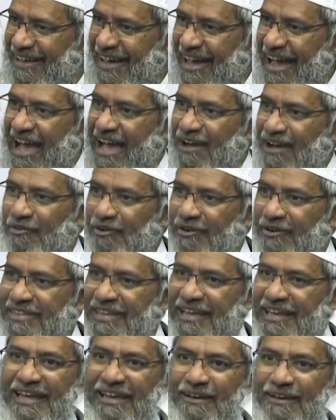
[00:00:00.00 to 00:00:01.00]
I would
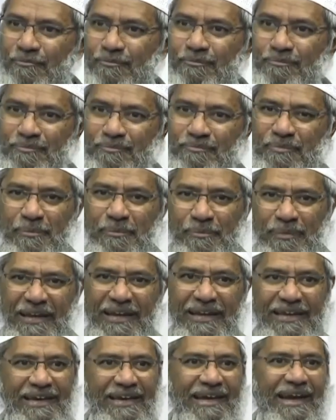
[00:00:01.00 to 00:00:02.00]
say people
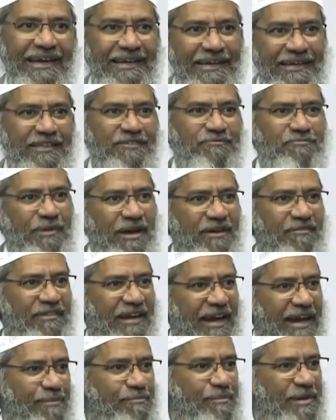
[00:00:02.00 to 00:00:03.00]
here at least may have
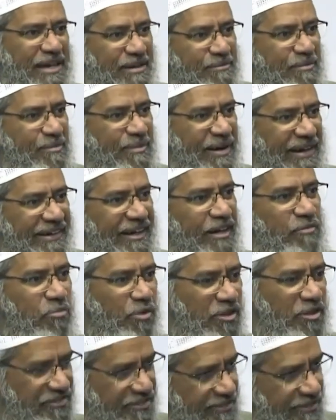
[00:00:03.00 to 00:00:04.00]
read minimum 100
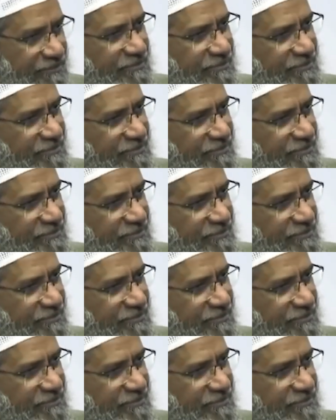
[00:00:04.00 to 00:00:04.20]
books.